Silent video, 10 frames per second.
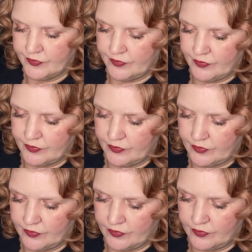
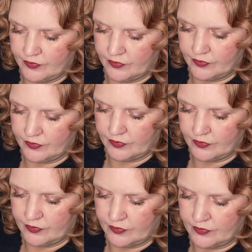
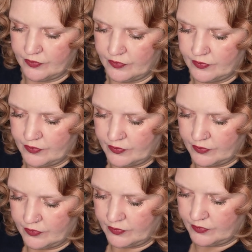
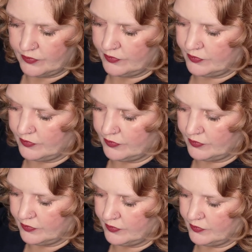
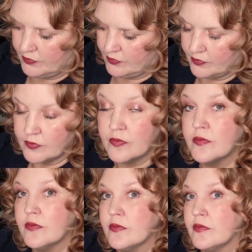
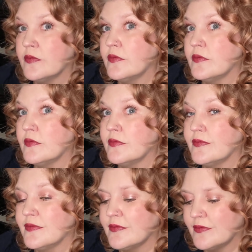
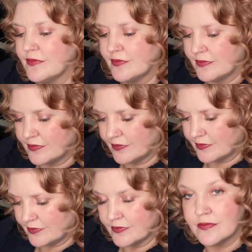
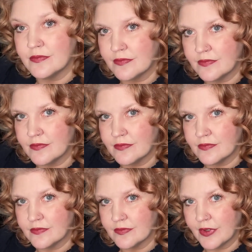
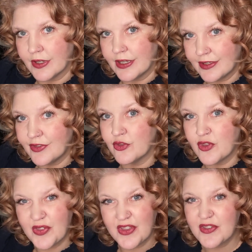Okay, so
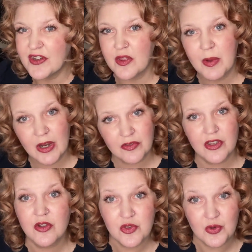just listen to the
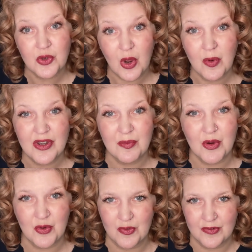baritones, you'll know when to
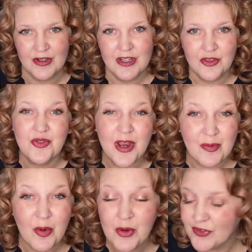move. Let's
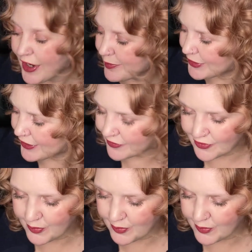try it one more time, leads.